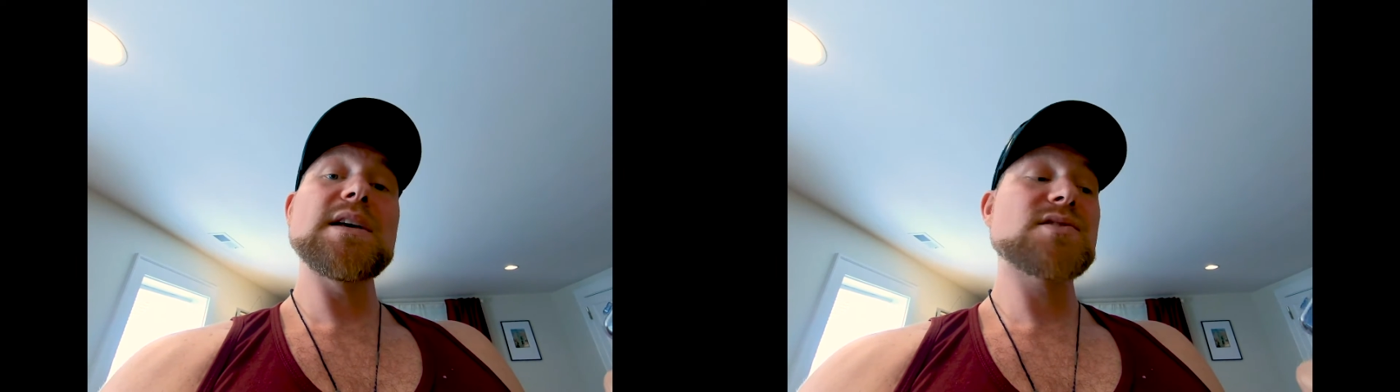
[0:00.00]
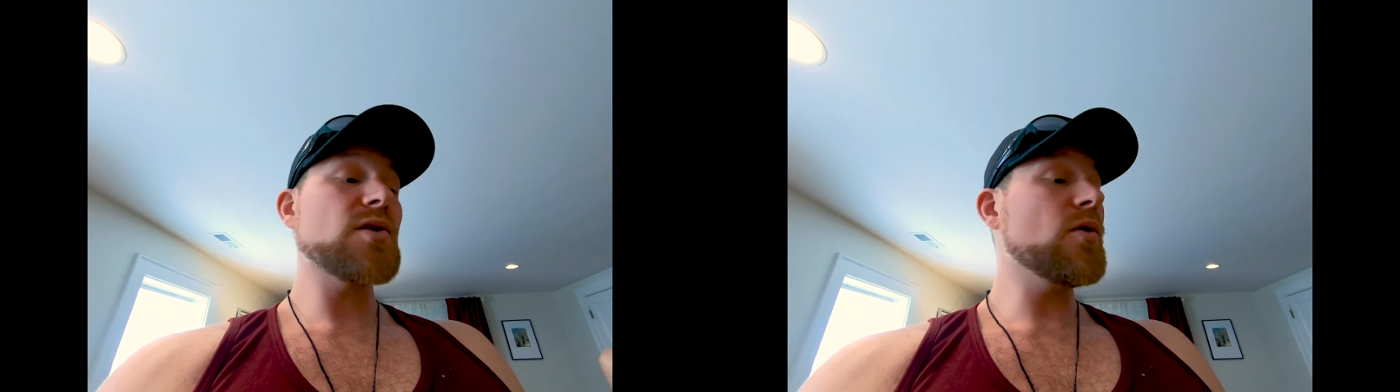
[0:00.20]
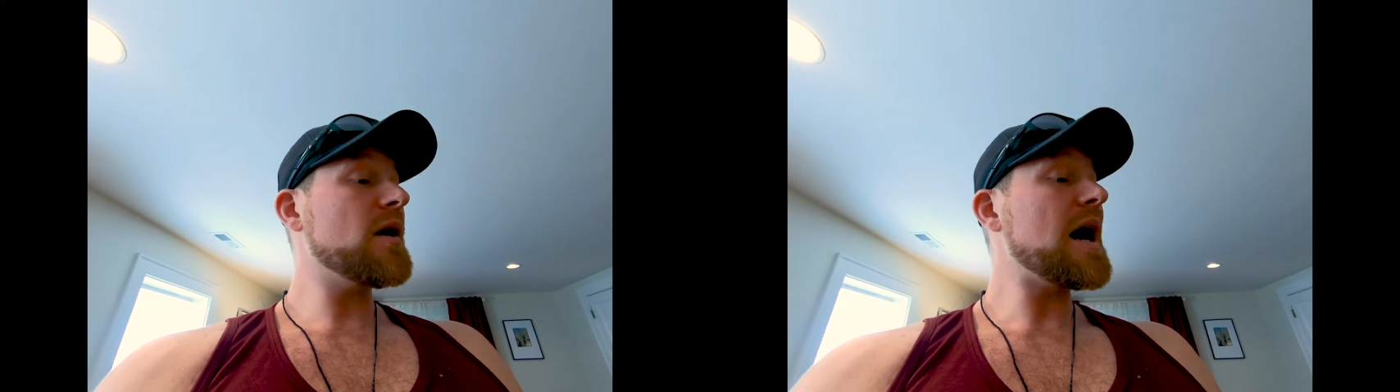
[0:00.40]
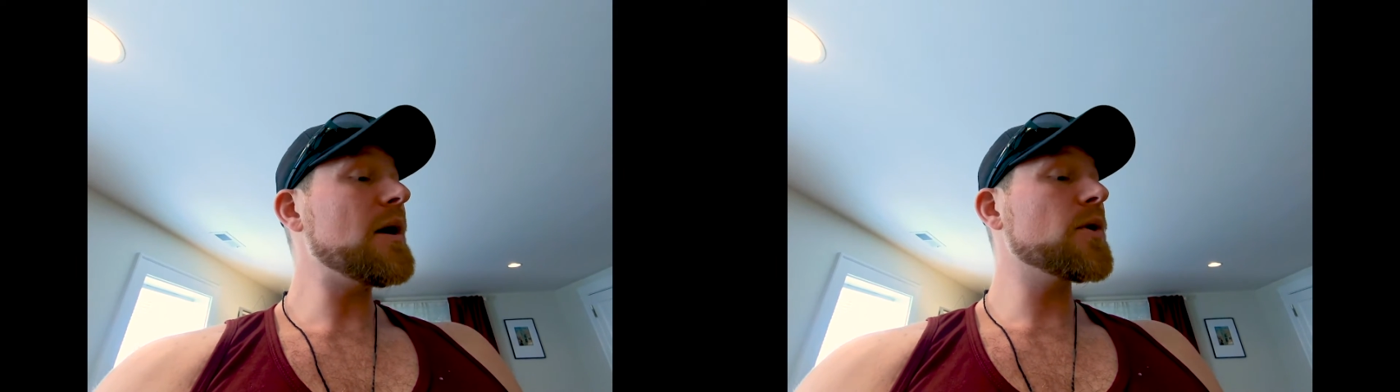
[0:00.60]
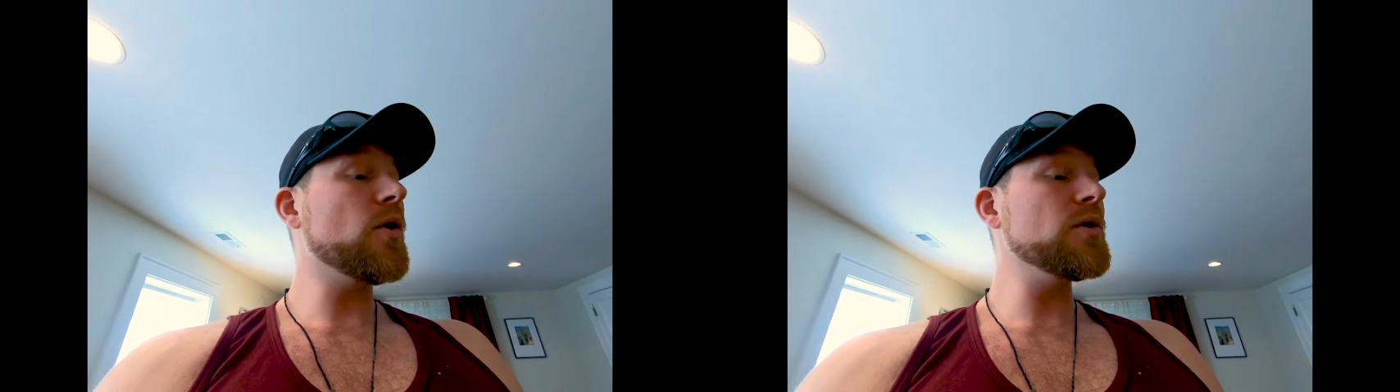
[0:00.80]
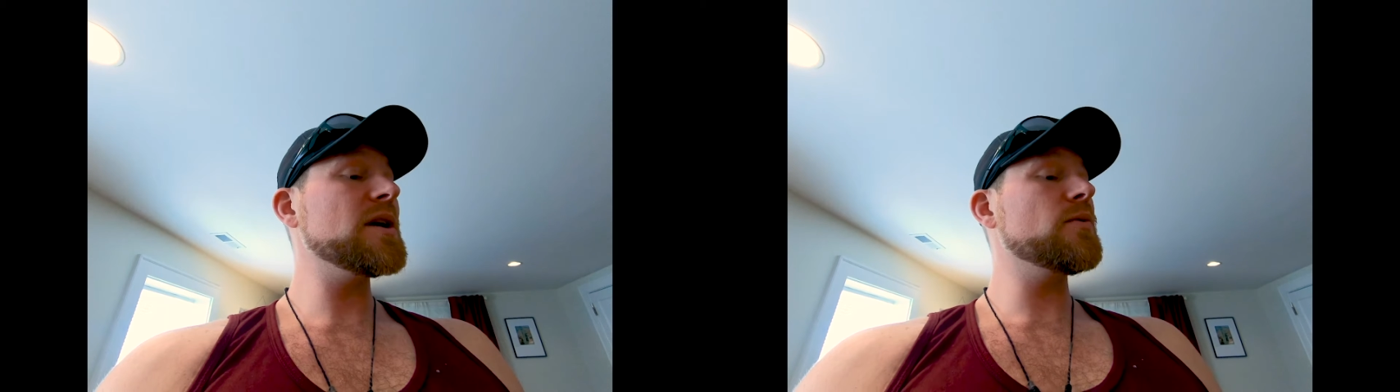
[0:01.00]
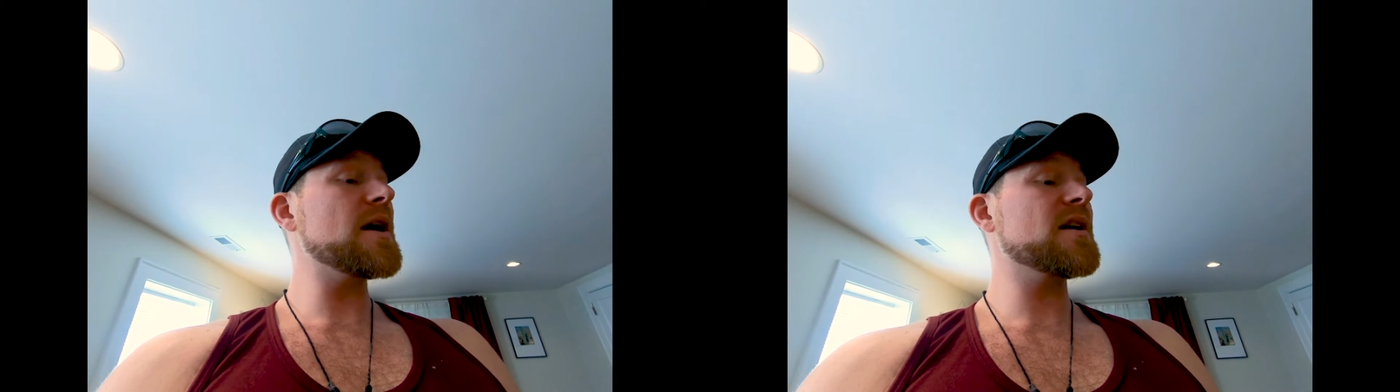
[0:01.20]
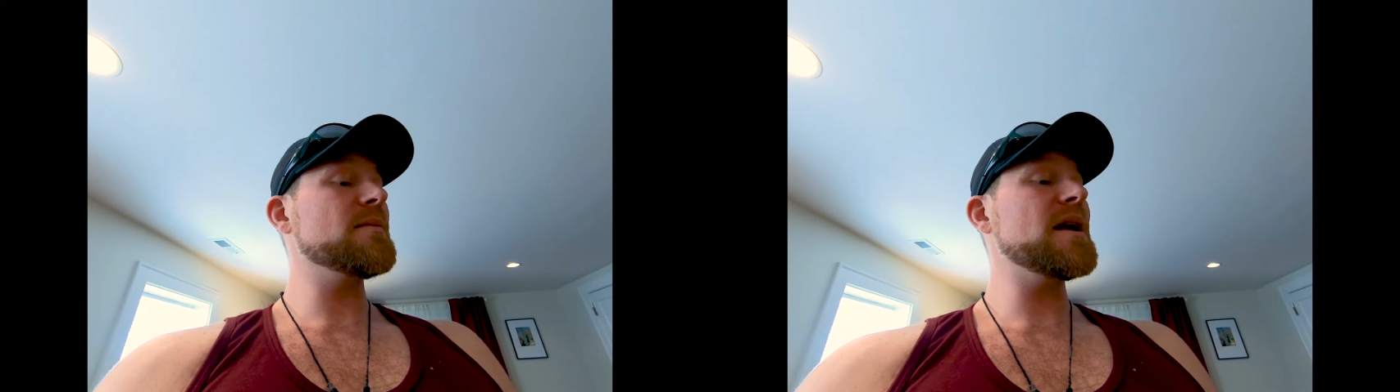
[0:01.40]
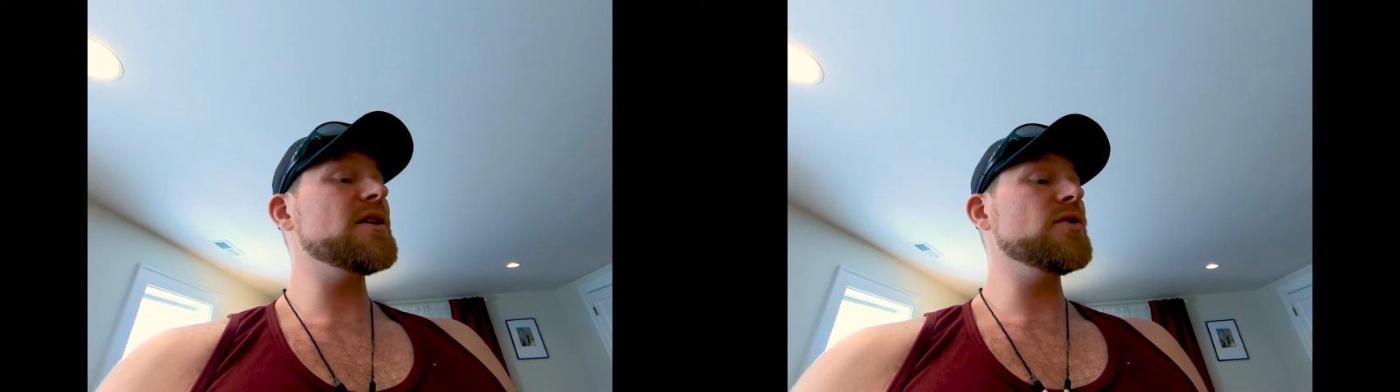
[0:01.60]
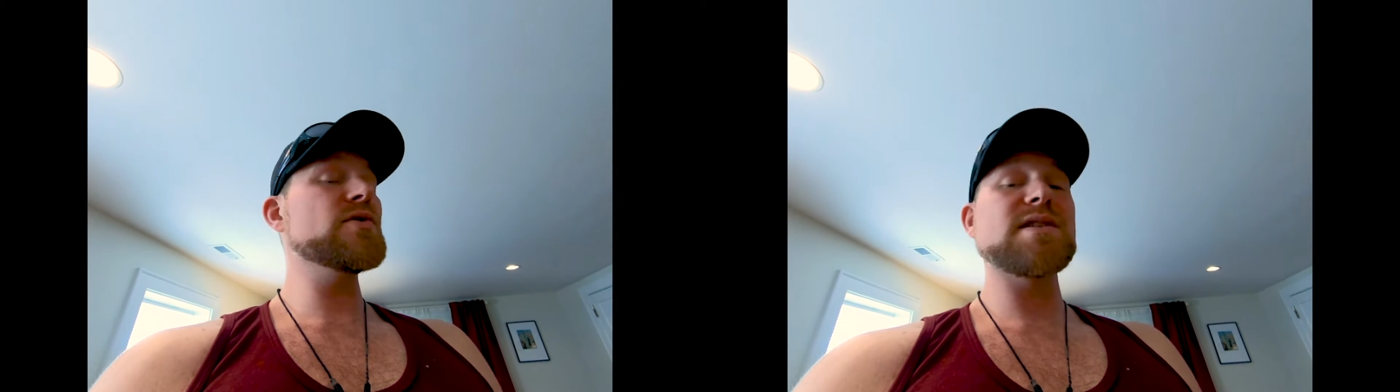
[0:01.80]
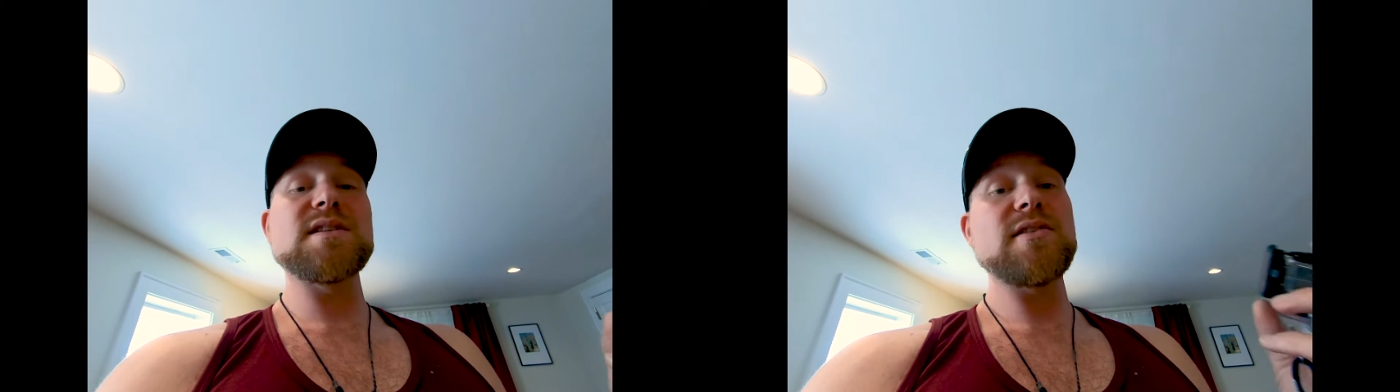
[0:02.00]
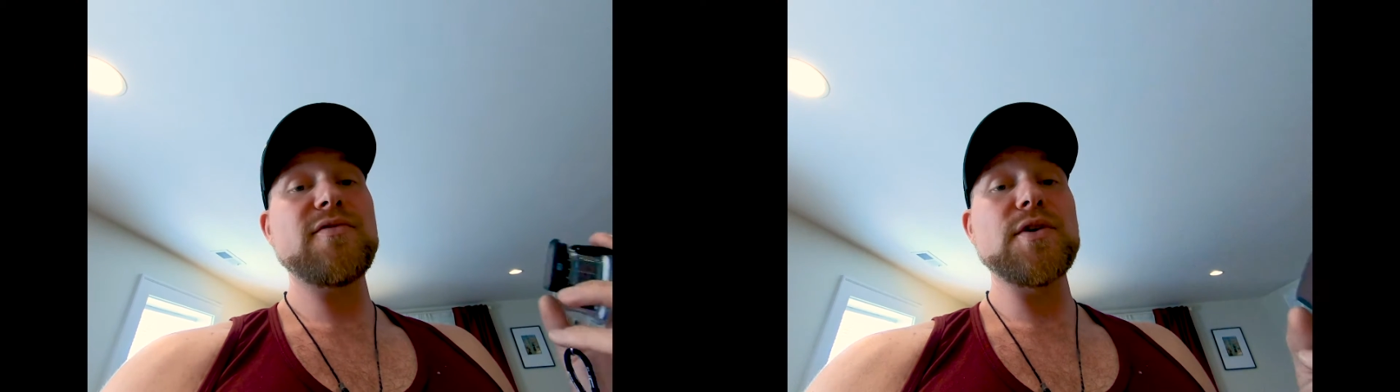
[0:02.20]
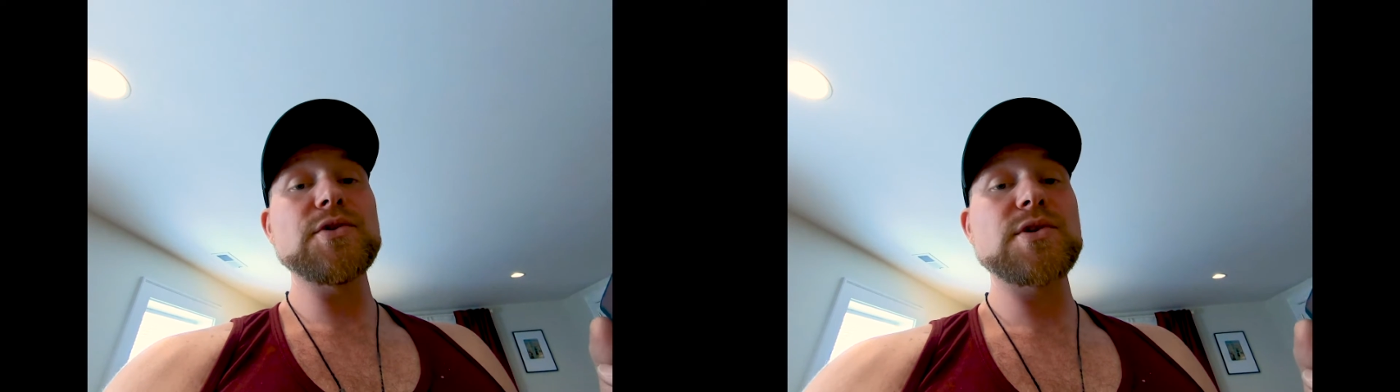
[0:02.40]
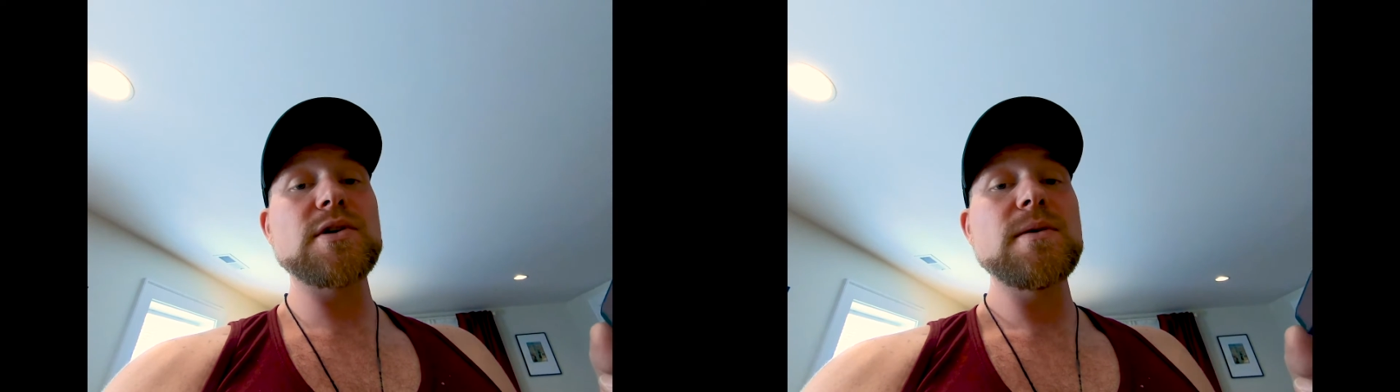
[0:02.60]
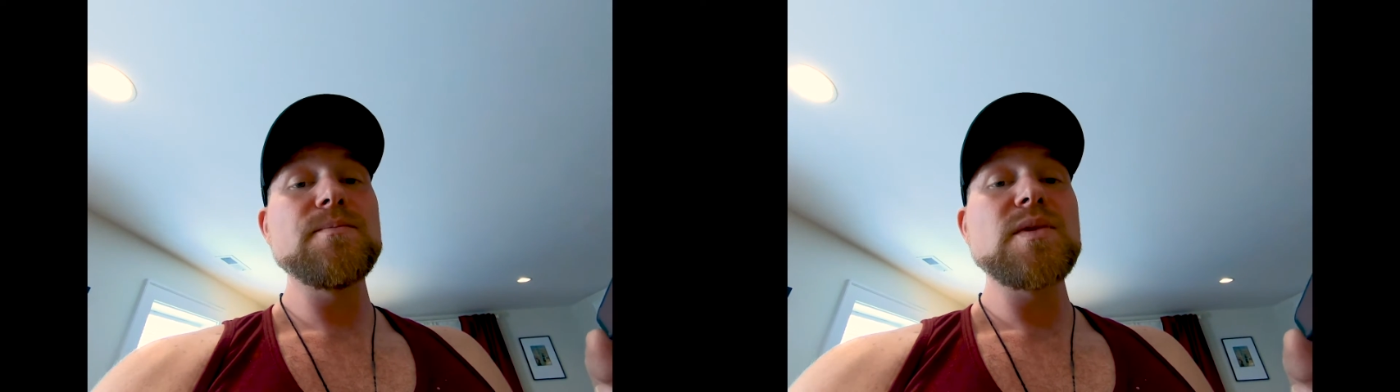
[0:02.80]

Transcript: So I would only recommend using the filter